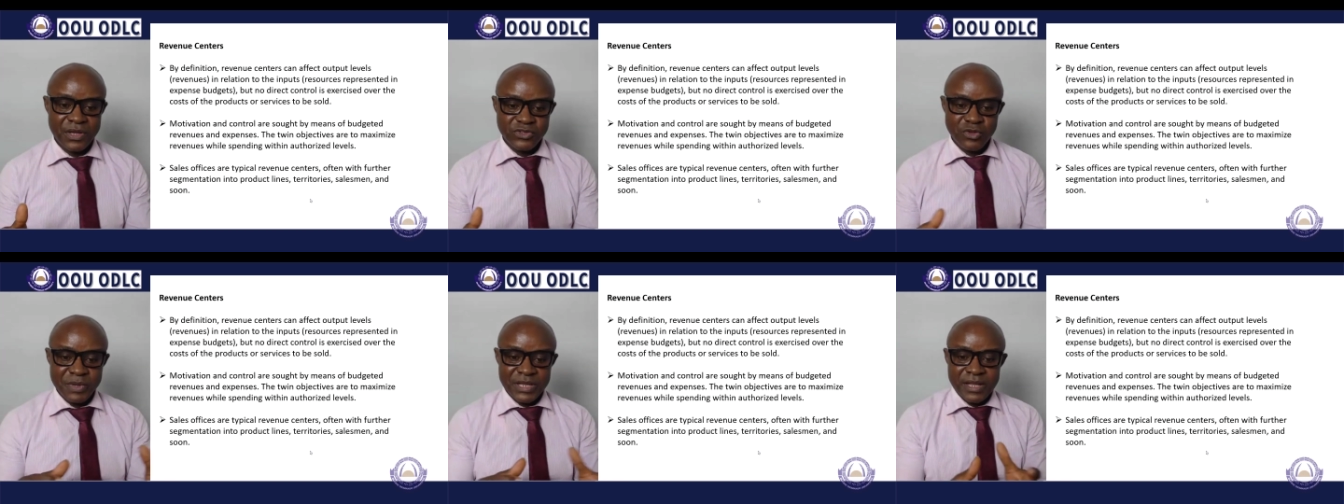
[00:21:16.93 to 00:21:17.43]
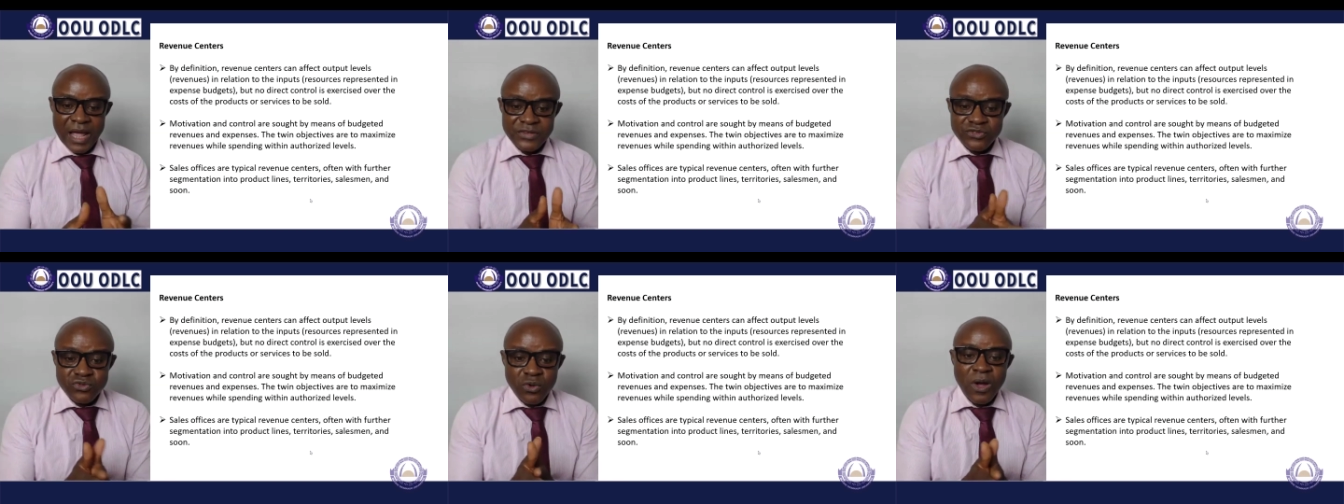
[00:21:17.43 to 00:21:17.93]
So, but it
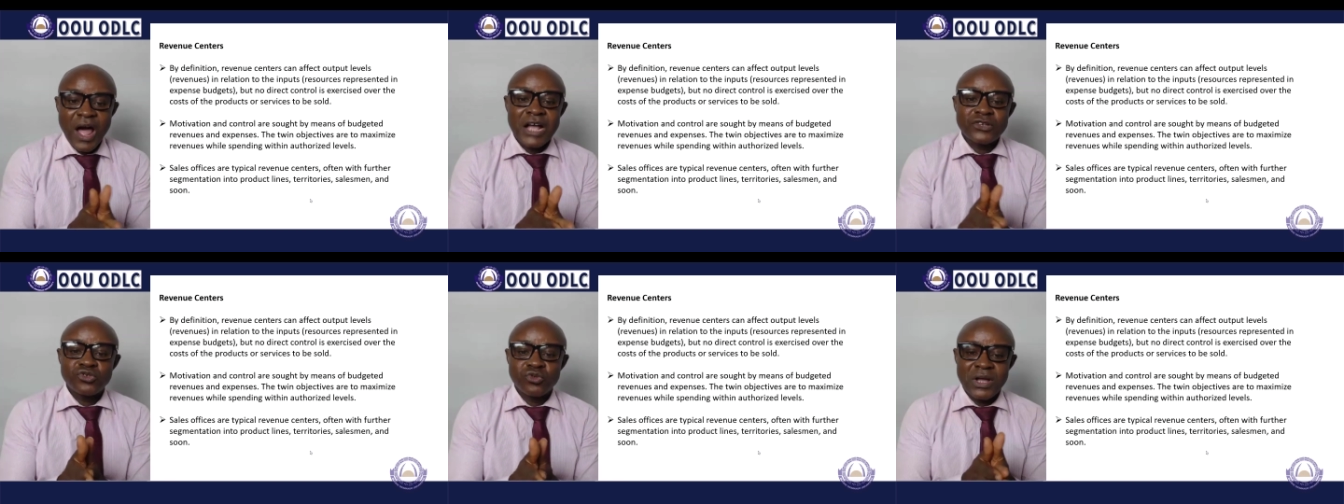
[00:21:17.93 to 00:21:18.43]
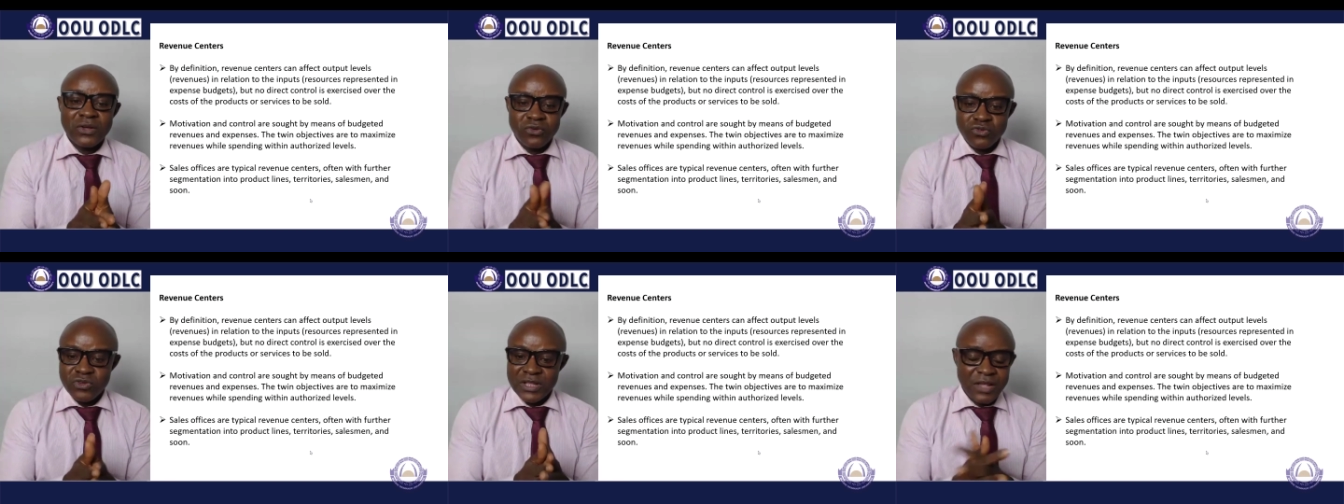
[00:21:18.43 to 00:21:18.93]
has no actual
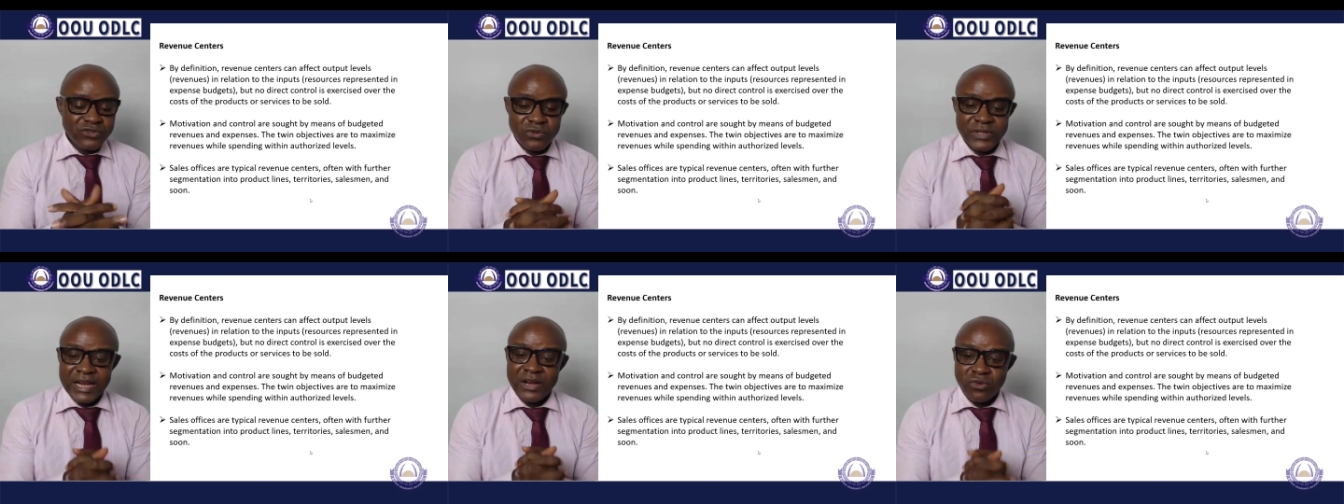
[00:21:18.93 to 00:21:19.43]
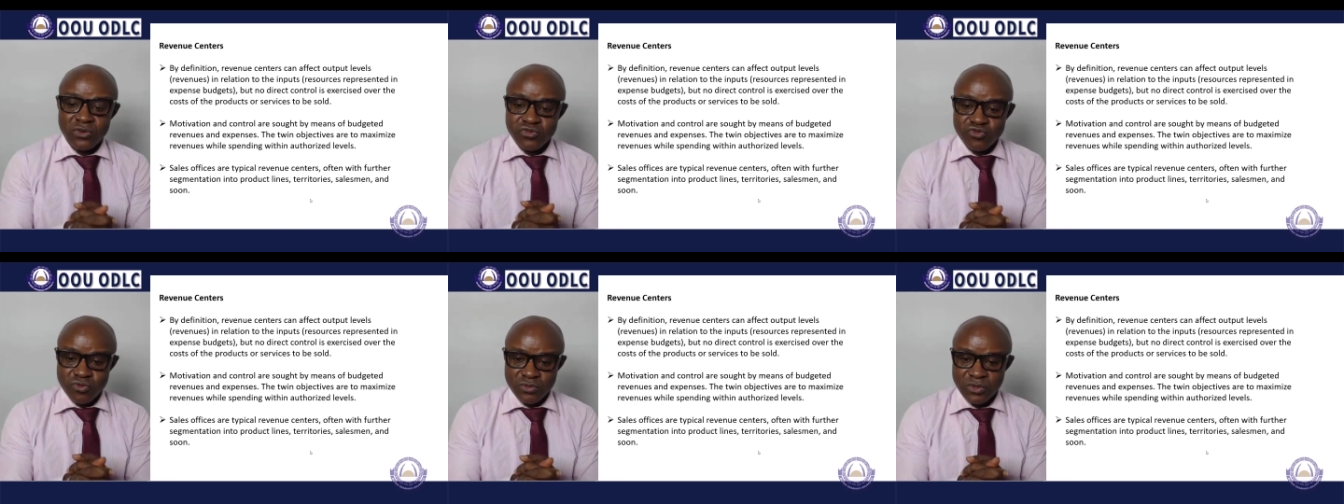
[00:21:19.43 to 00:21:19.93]
control. It has no direct
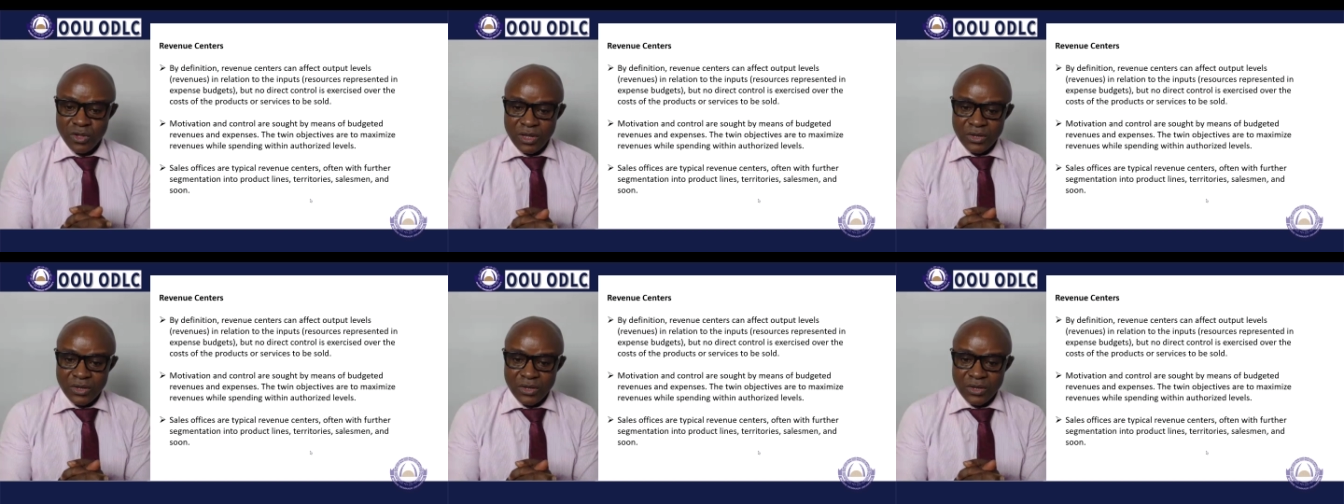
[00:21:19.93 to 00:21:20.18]
control,